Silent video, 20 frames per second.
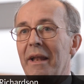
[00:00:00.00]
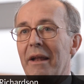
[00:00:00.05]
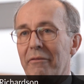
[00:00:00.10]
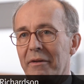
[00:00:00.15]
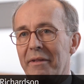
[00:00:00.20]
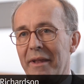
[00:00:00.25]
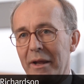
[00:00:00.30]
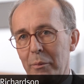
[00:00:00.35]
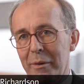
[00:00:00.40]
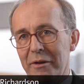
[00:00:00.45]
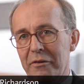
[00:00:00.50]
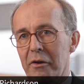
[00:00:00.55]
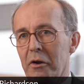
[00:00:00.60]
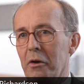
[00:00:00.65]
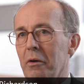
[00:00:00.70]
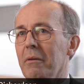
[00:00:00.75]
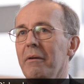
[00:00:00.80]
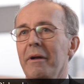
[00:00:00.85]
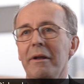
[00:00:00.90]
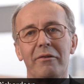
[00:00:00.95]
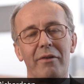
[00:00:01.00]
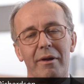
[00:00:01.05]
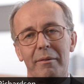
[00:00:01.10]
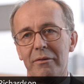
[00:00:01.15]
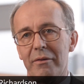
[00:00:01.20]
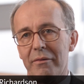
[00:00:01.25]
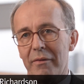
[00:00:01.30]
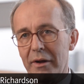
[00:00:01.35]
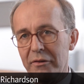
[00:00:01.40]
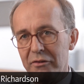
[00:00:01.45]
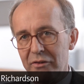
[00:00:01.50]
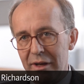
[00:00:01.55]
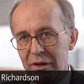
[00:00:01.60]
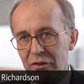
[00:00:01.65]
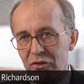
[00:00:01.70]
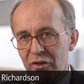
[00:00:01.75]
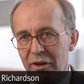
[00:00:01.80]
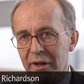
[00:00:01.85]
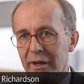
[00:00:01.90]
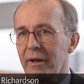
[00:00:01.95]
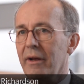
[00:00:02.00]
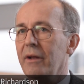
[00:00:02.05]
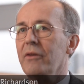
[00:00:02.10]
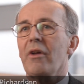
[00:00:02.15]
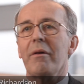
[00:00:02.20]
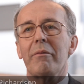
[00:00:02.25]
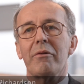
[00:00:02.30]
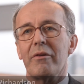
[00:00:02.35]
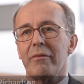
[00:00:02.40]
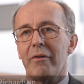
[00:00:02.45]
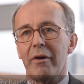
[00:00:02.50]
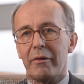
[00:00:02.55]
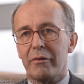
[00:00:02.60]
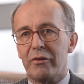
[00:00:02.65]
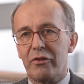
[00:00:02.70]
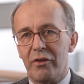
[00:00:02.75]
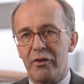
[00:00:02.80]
in everything we do in terms of our teaching, in terms of our